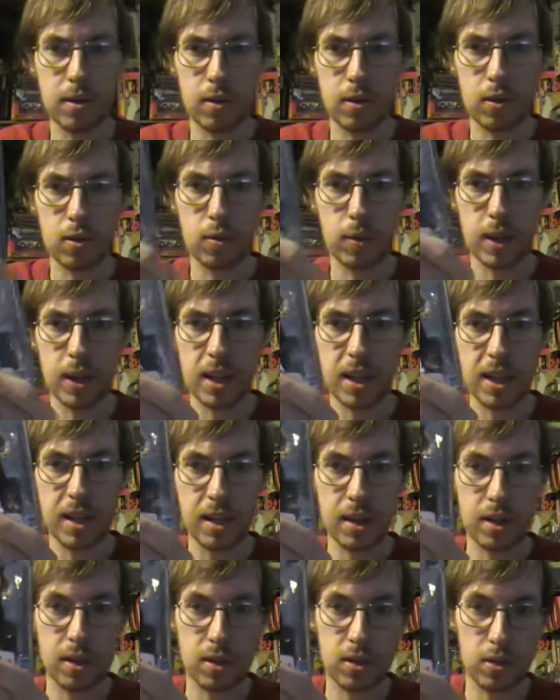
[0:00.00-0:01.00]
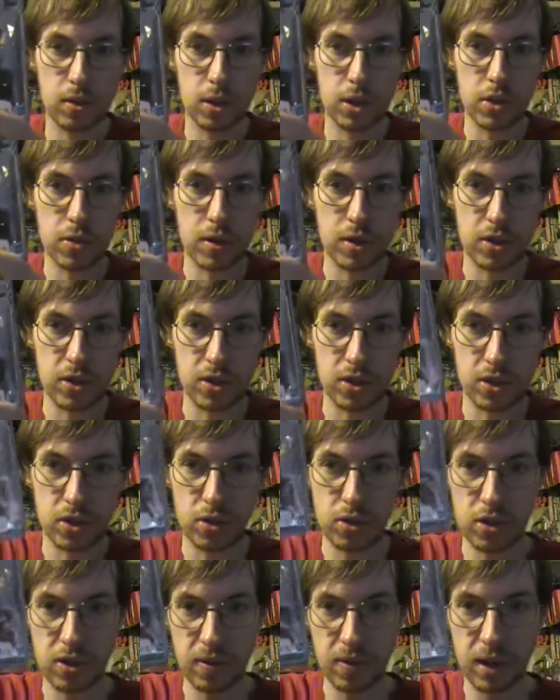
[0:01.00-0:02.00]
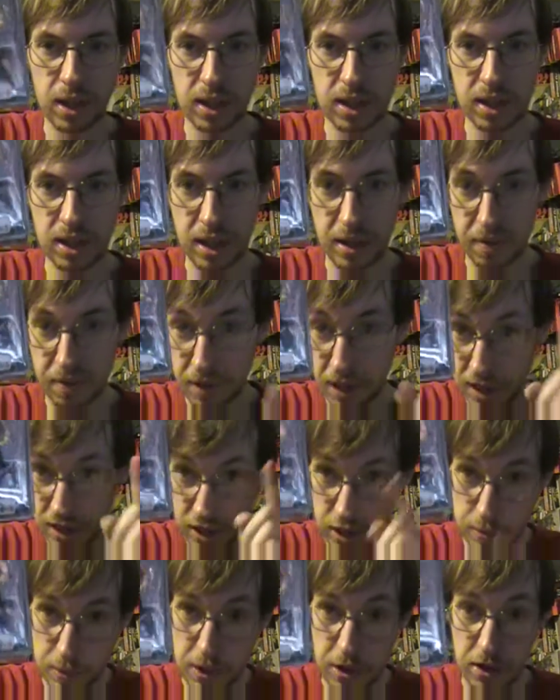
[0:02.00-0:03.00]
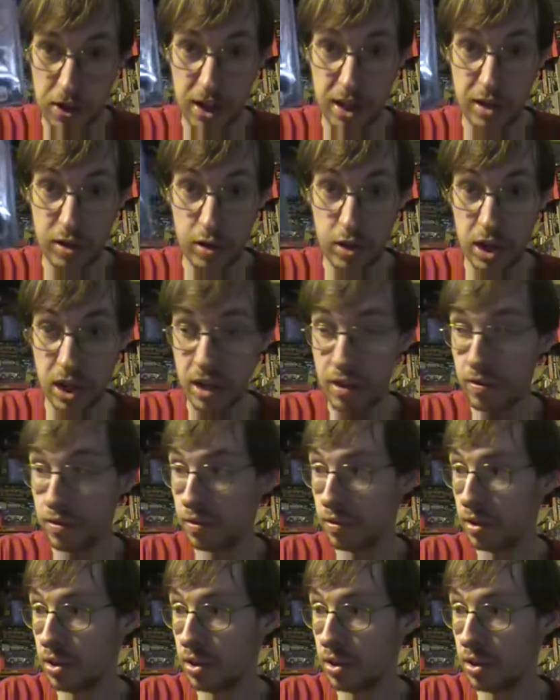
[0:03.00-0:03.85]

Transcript: Quick Kick, Toys R Us exclusive. I did not find Spirit Iron Knife.